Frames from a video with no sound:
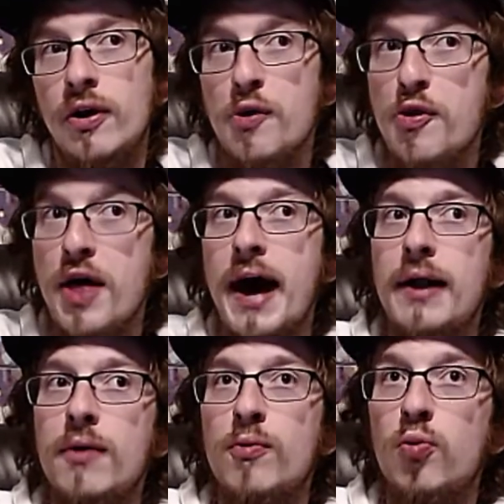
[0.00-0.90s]
that
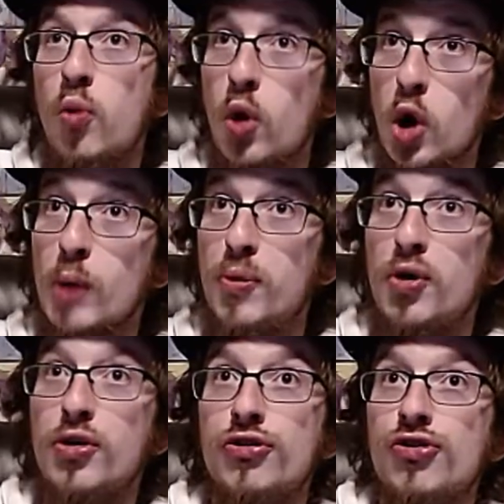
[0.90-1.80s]
were
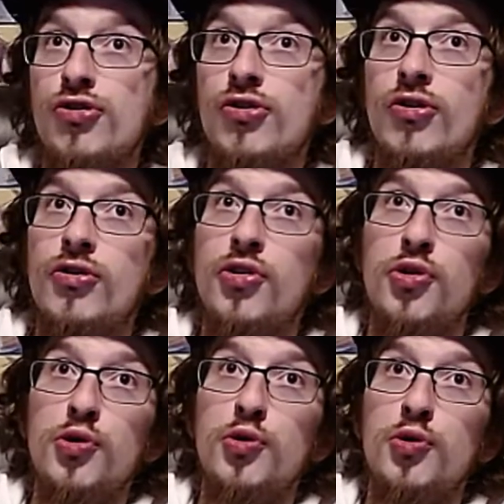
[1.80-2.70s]
pushed
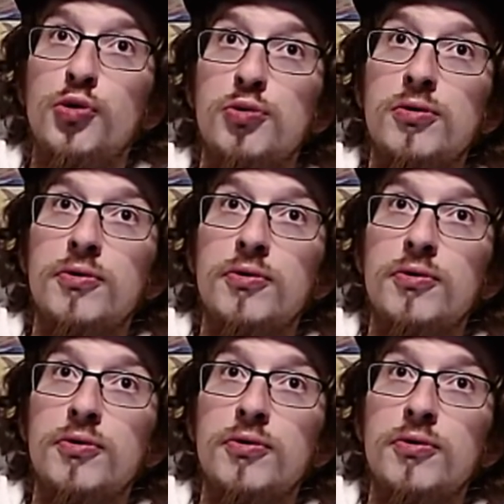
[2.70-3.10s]
to